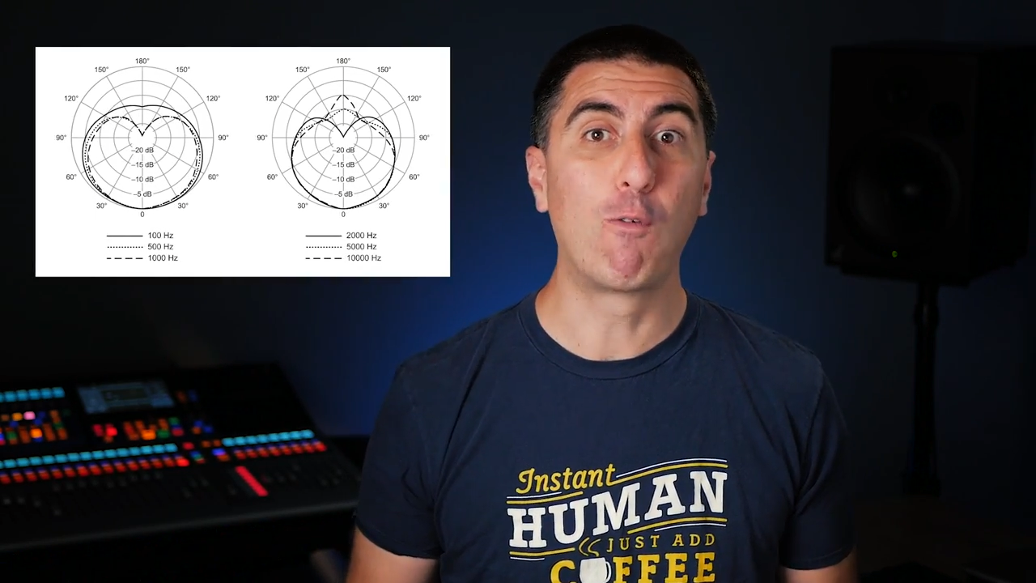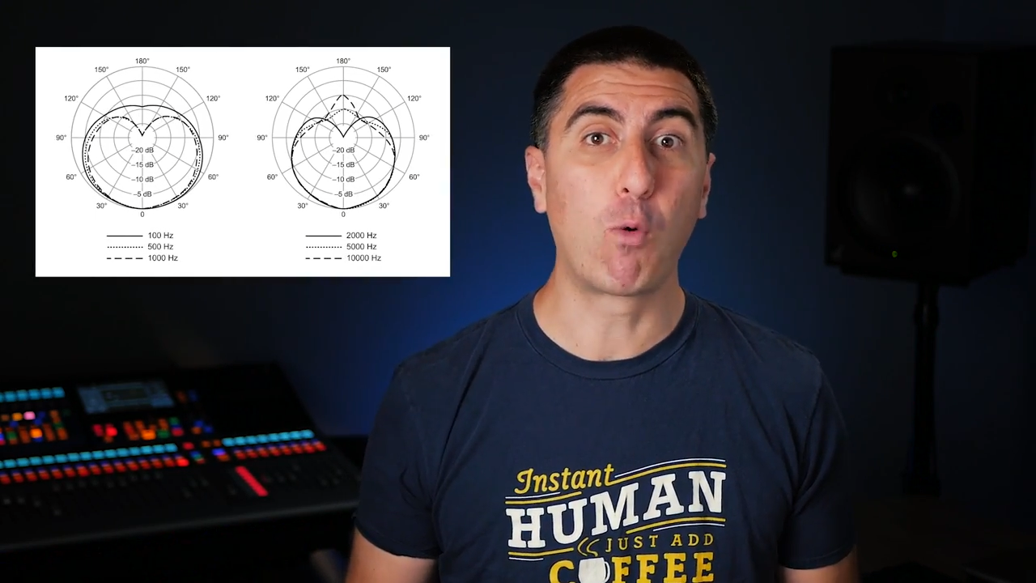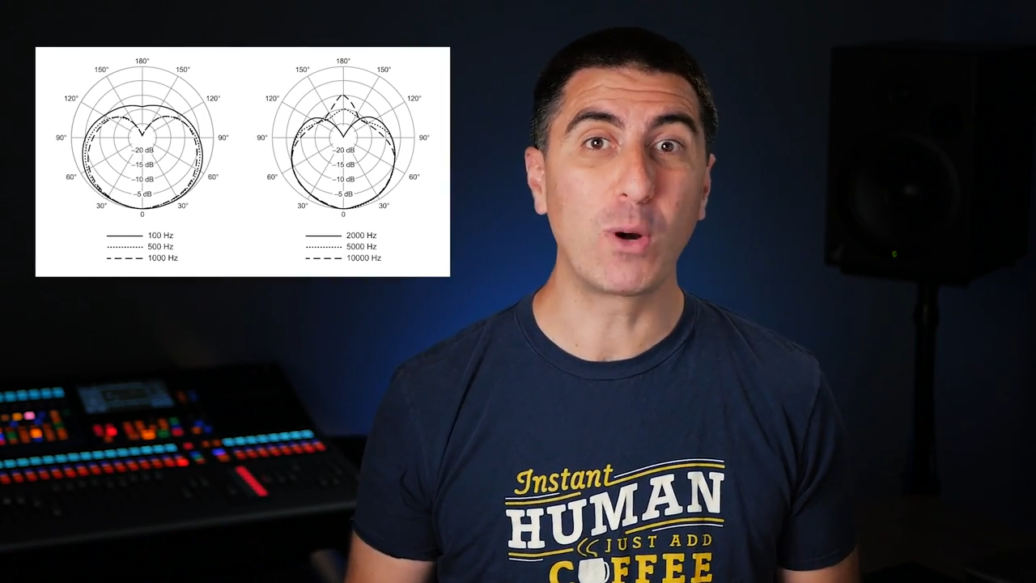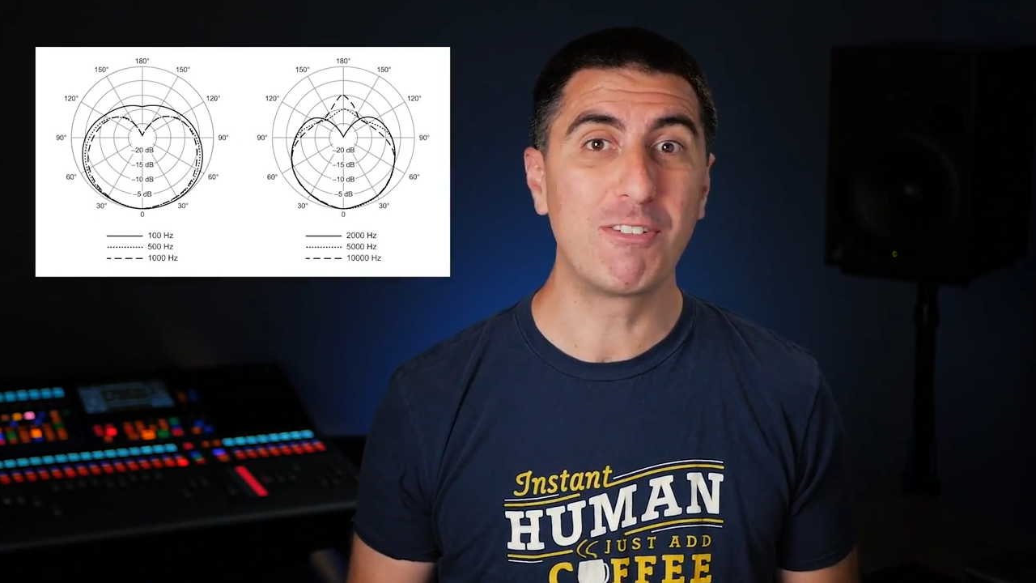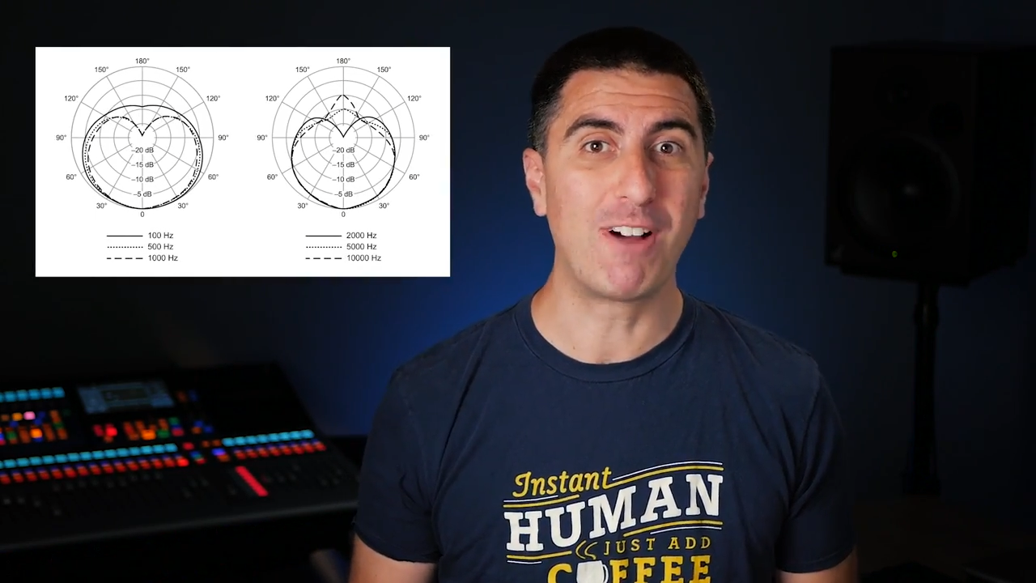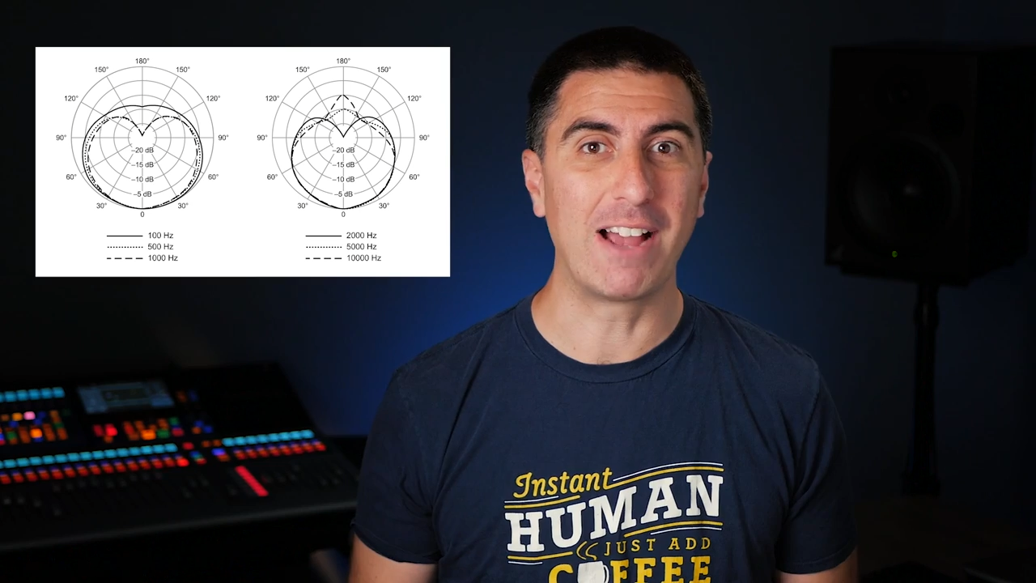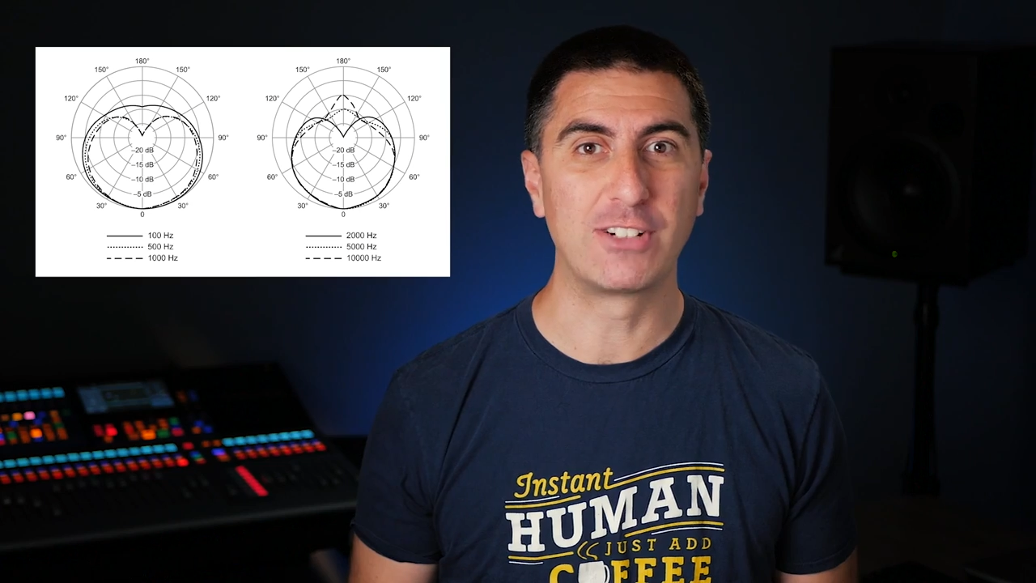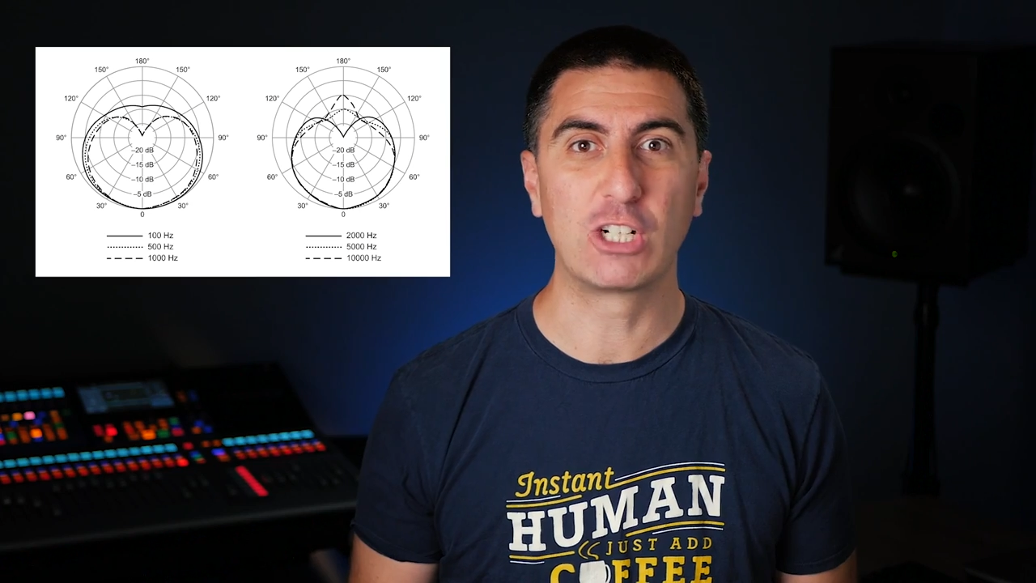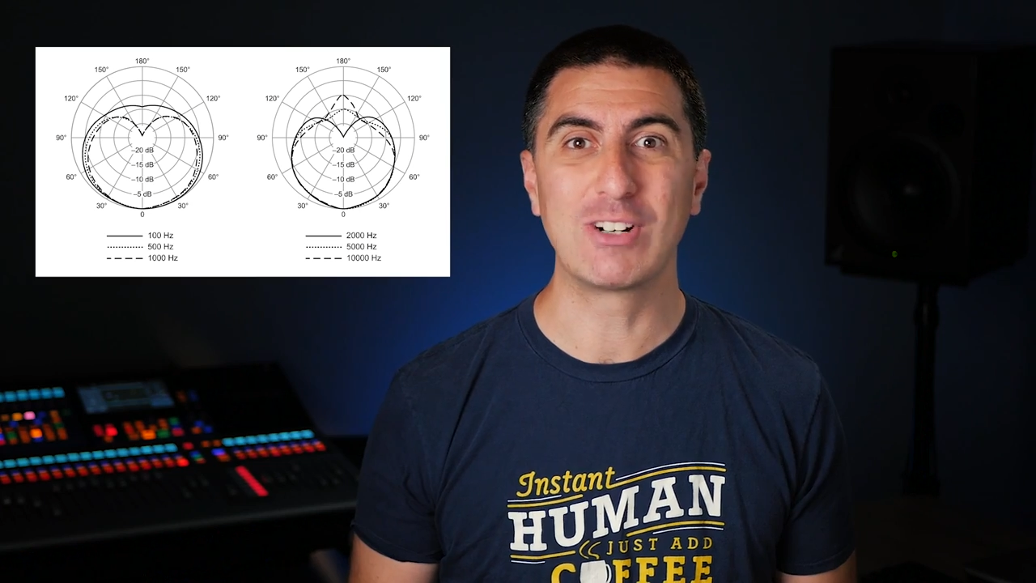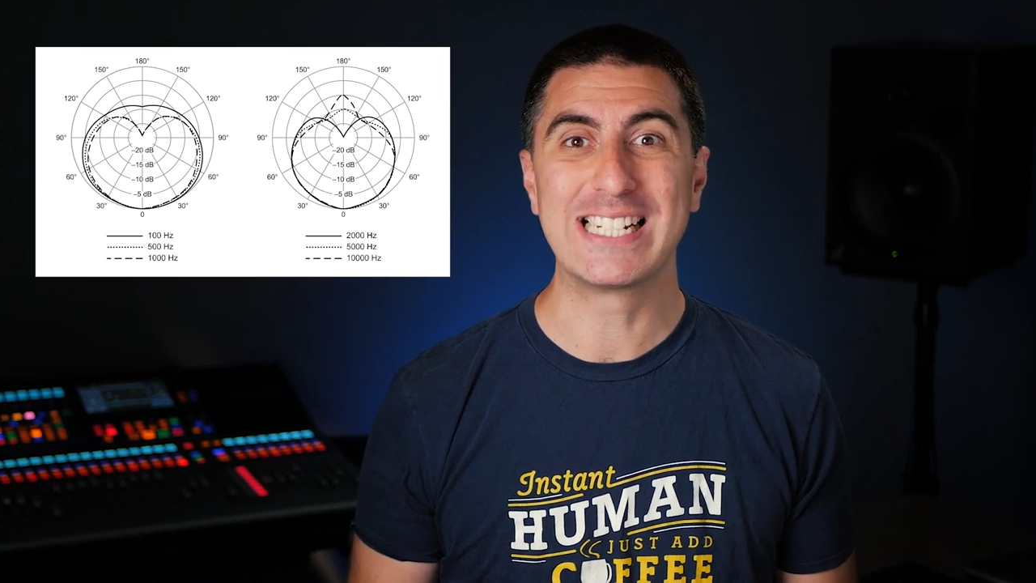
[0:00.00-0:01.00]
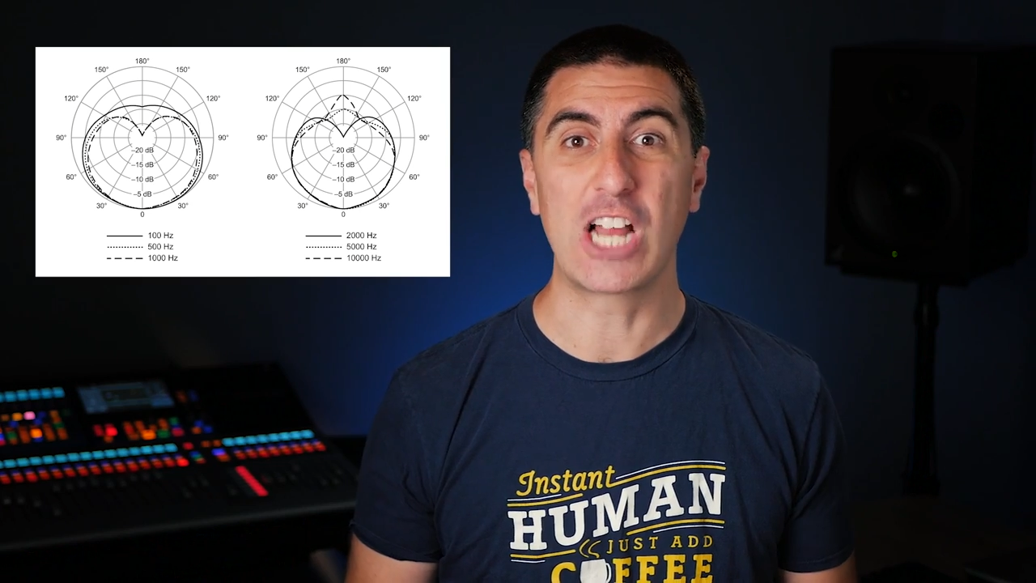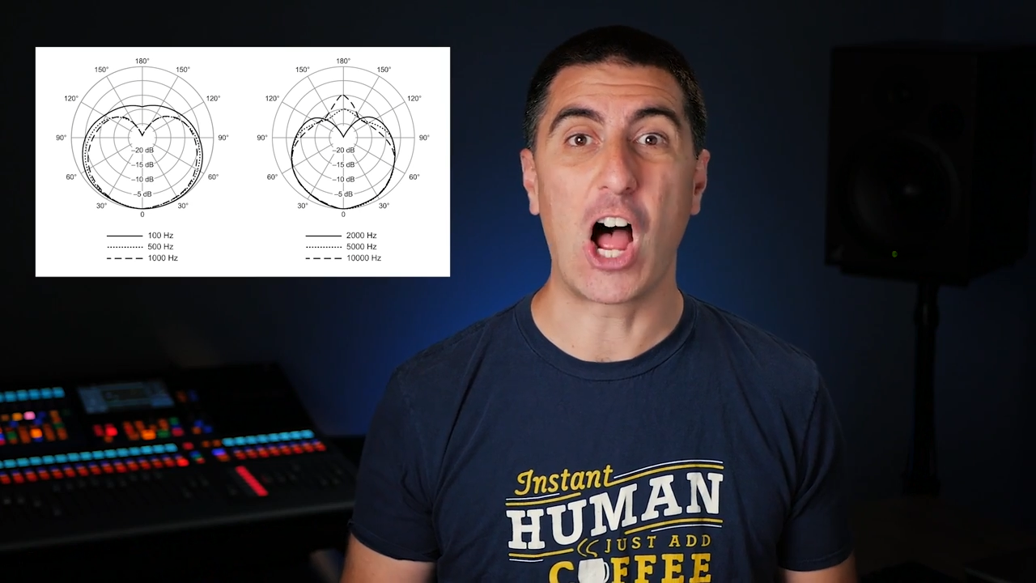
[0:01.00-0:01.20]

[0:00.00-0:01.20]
45 degrees